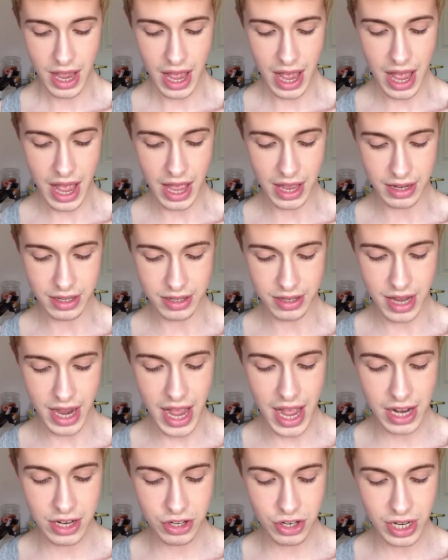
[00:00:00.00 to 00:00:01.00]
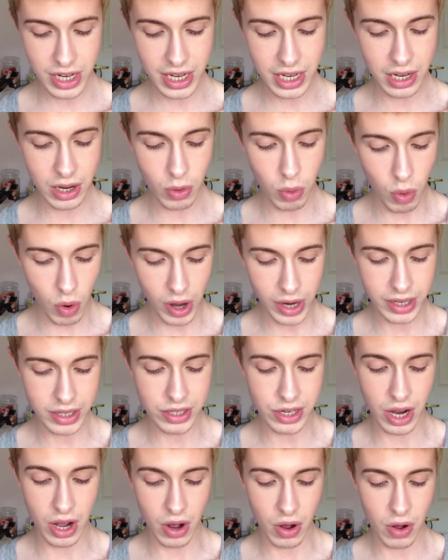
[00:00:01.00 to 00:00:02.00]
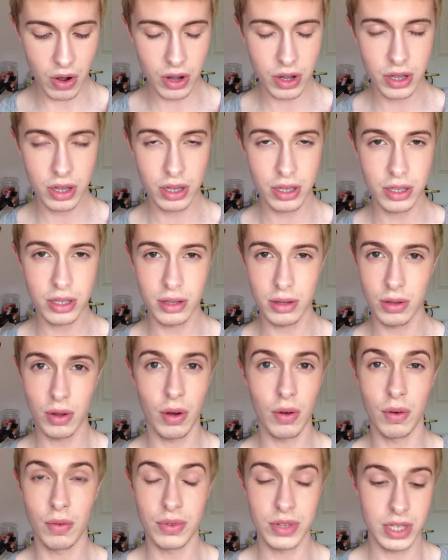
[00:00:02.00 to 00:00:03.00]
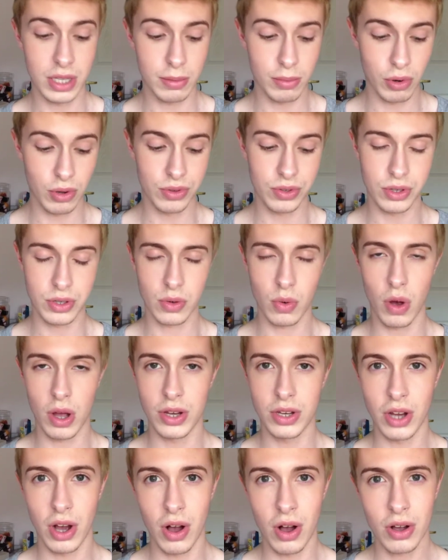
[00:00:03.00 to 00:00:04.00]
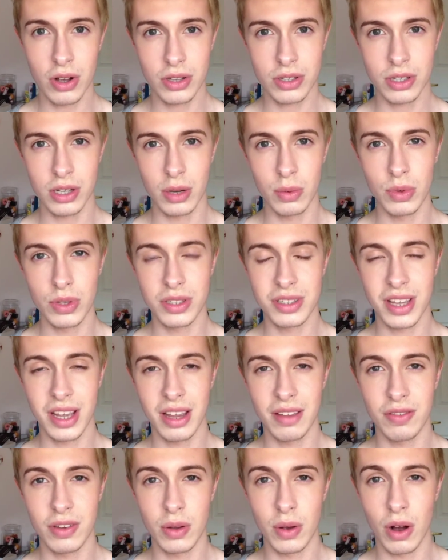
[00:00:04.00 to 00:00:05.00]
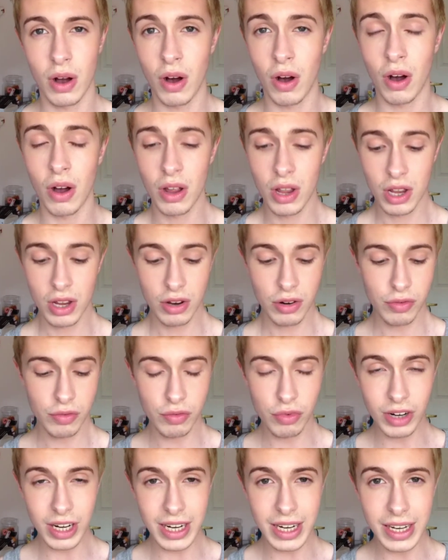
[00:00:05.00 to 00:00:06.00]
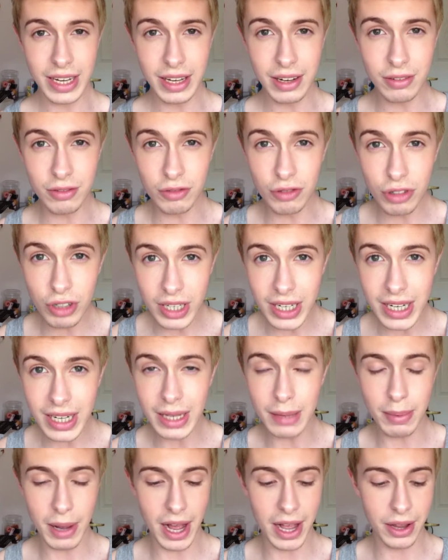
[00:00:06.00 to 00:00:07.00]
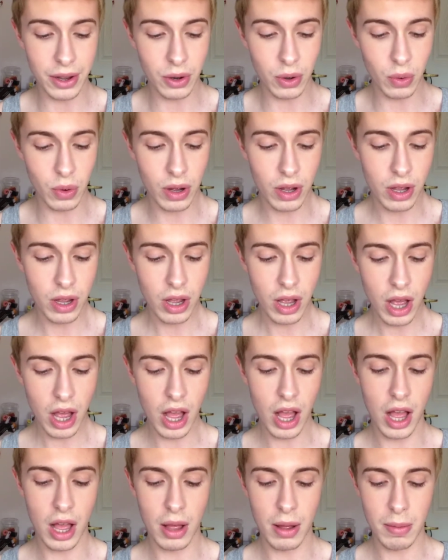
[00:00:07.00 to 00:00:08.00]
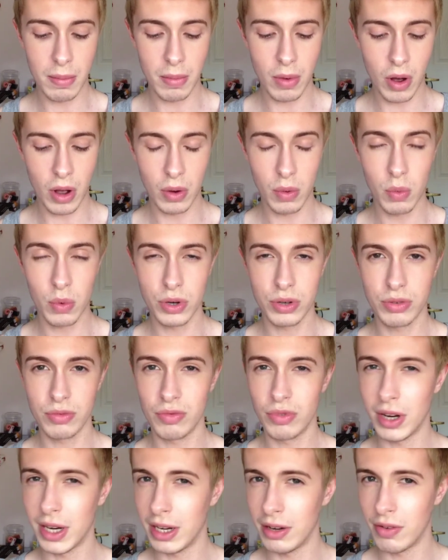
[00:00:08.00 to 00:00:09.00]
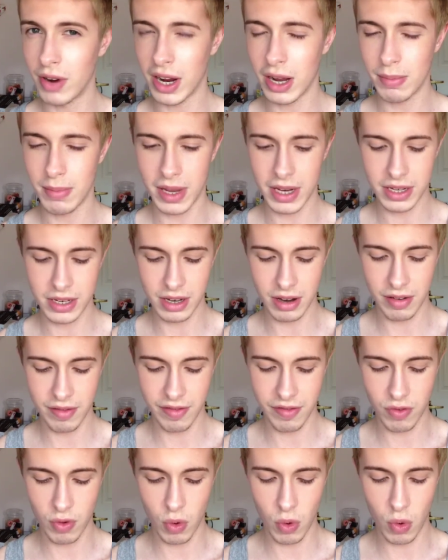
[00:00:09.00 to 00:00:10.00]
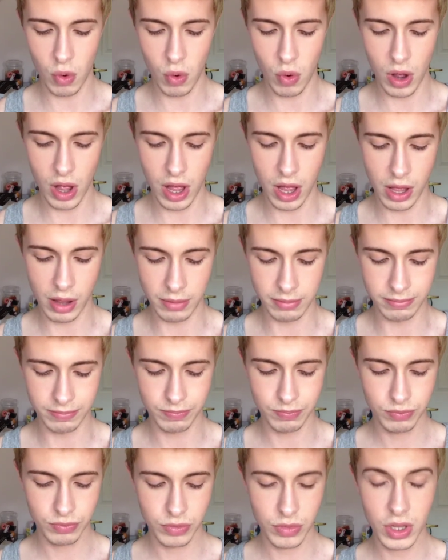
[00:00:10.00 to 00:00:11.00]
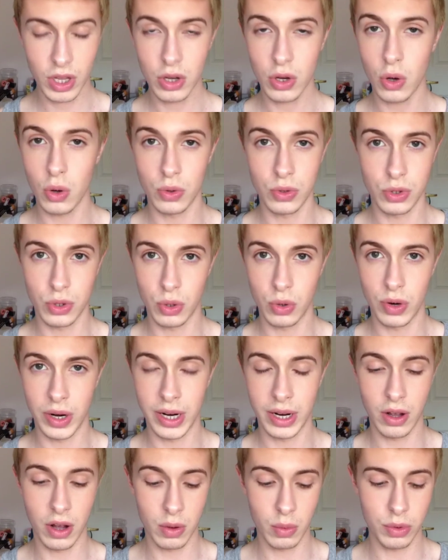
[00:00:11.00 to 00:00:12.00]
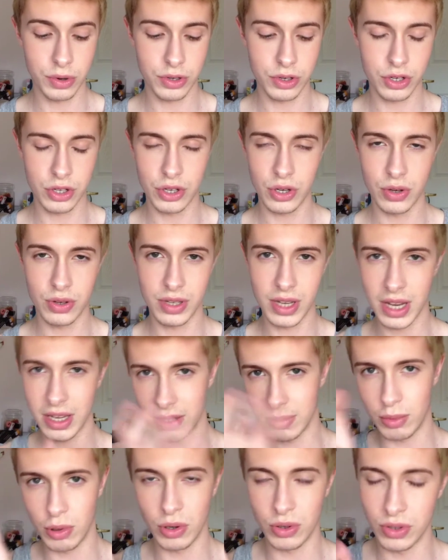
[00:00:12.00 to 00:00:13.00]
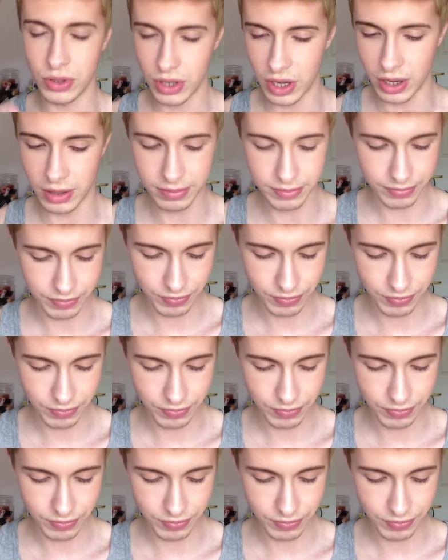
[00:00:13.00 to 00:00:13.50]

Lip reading: And they're actually quite dark. Obviously the bronzer's quite dark, so I would say if you are really pale, I wouldn't really recommend it for contouring. I would just use it as a bronzer.